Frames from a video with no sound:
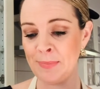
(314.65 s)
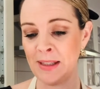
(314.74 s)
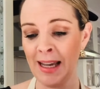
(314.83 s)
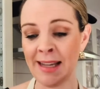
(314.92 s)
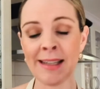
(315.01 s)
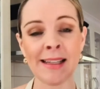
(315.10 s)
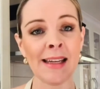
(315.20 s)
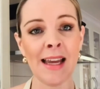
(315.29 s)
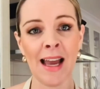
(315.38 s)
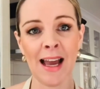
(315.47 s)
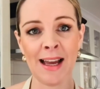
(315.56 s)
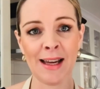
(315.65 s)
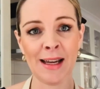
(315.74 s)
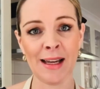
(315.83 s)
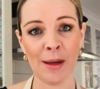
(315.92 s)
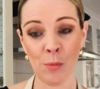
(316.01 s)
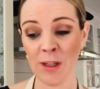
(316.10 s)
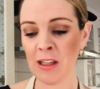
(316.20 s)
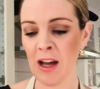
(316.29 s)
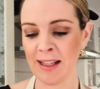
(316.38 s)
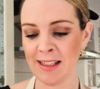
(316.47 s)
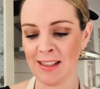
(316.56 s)
cake, and we
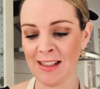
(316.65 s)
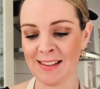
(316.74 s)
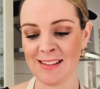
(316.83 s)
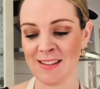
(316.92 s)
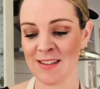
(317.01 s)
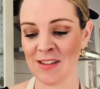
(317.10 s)
like it like this.